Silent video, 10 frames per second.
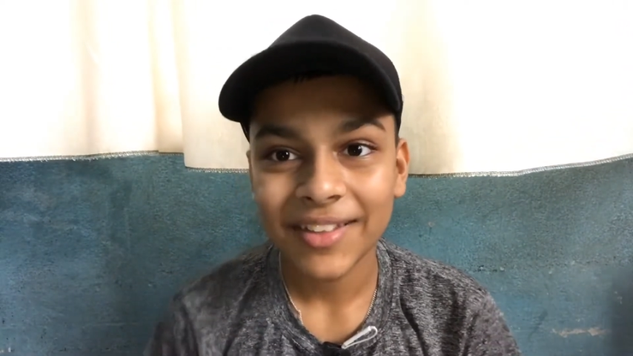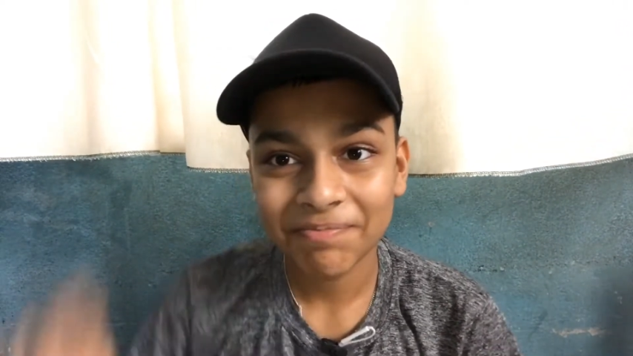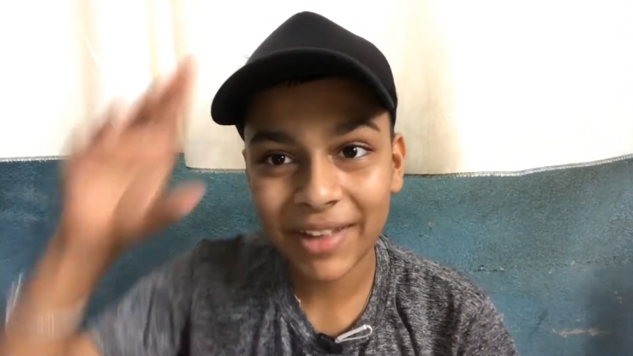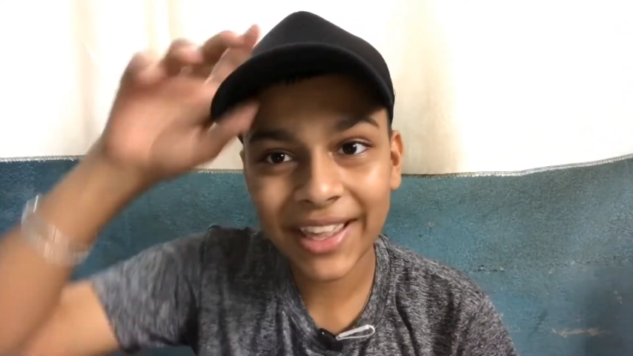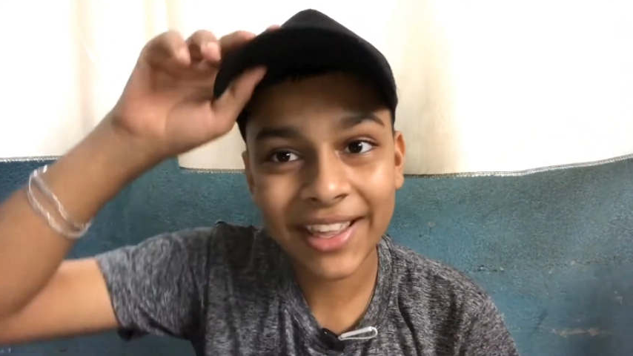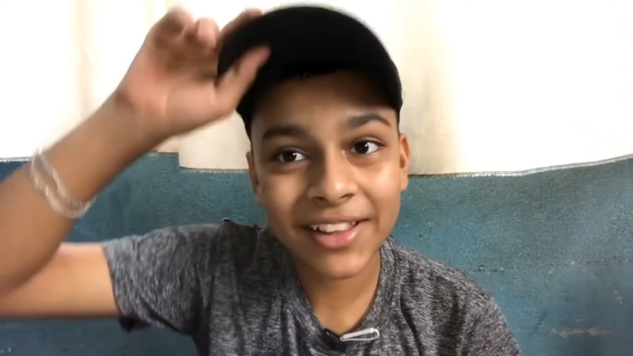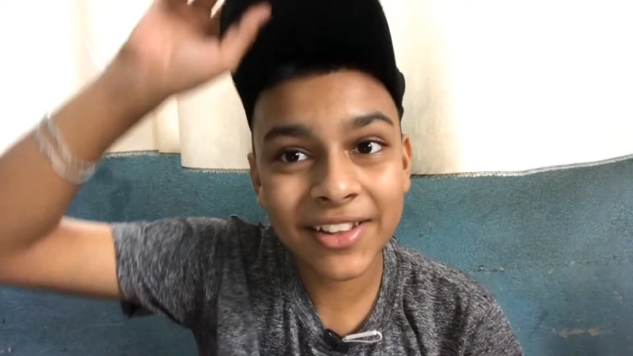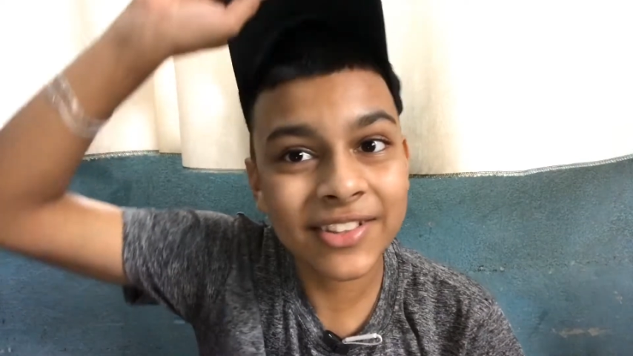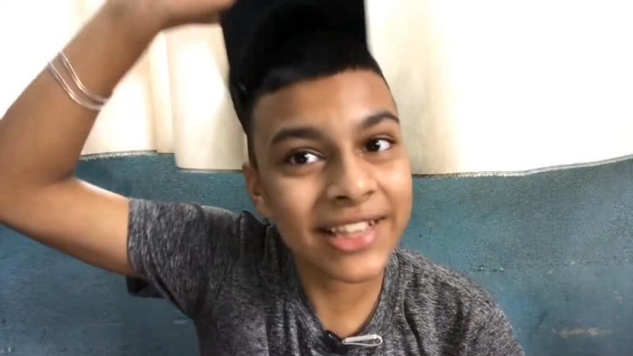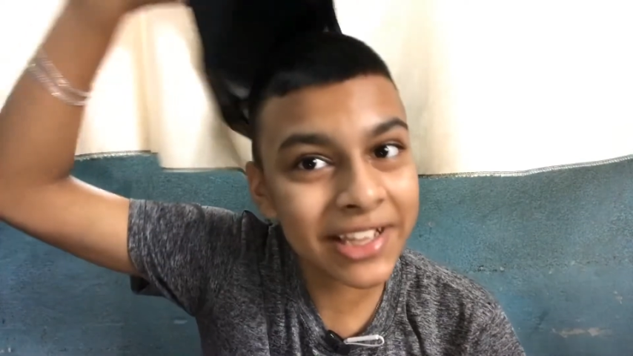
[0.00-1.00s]
my head
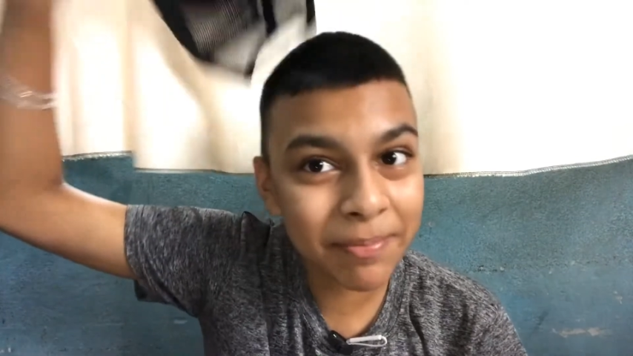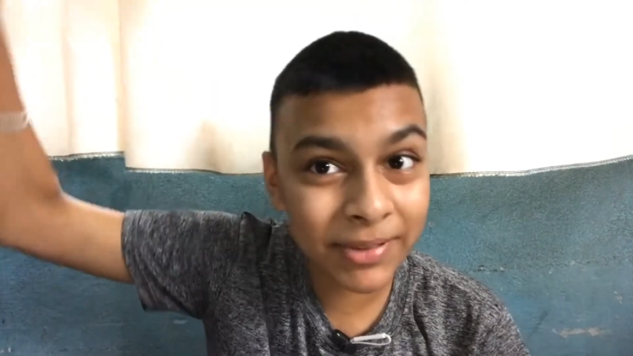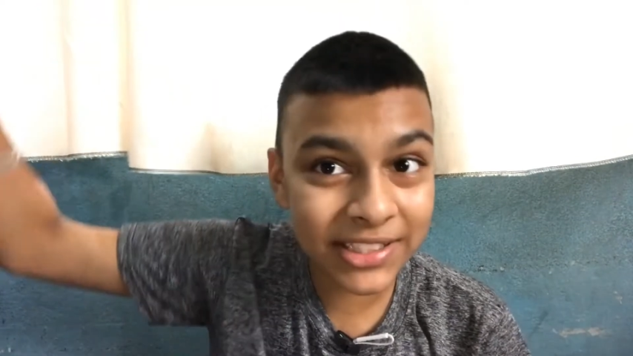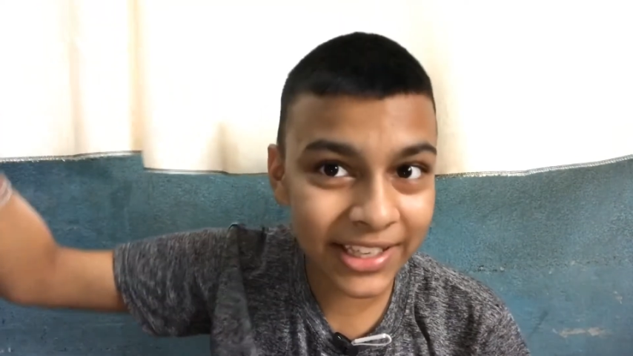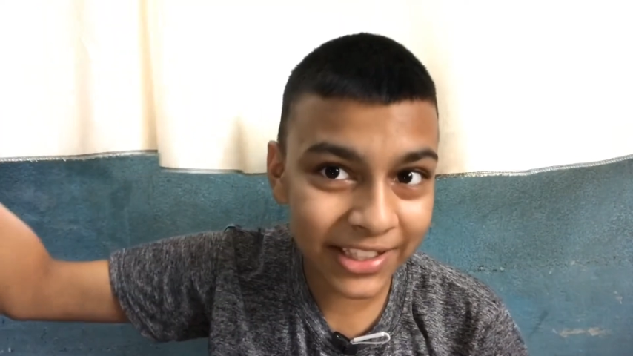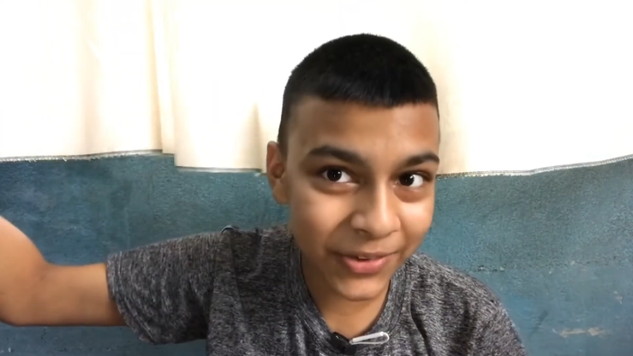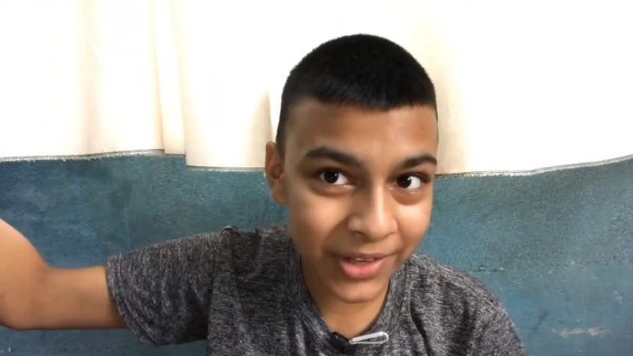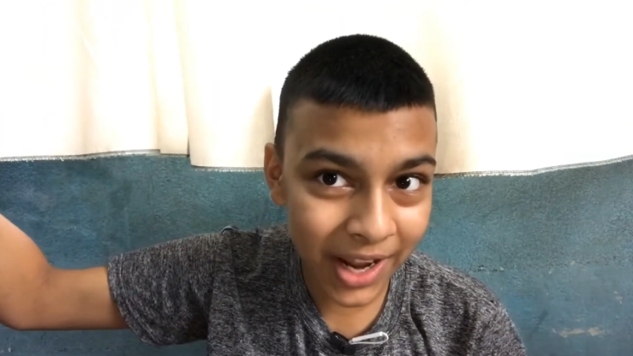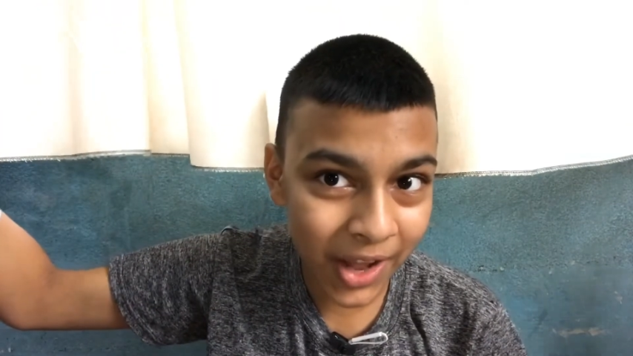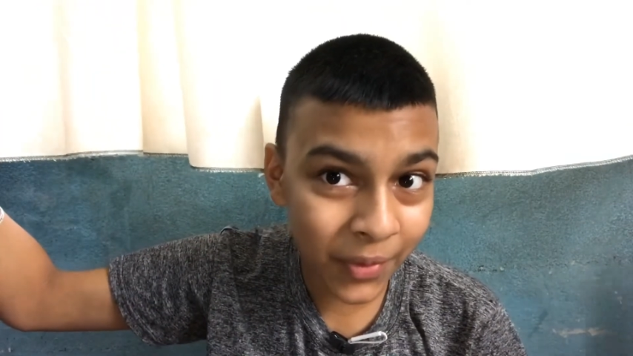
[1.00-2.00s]
looks like a potato
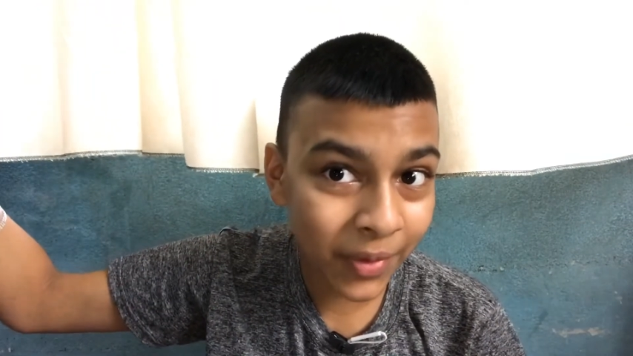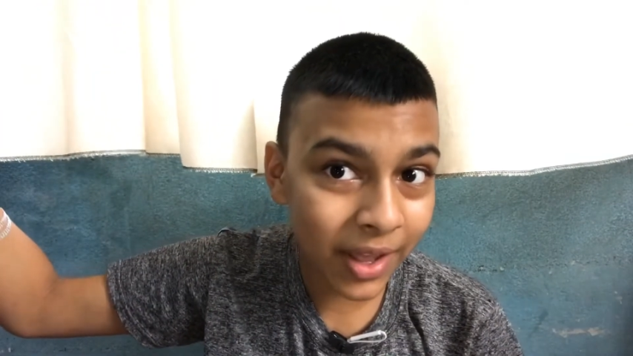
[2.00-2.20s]
now.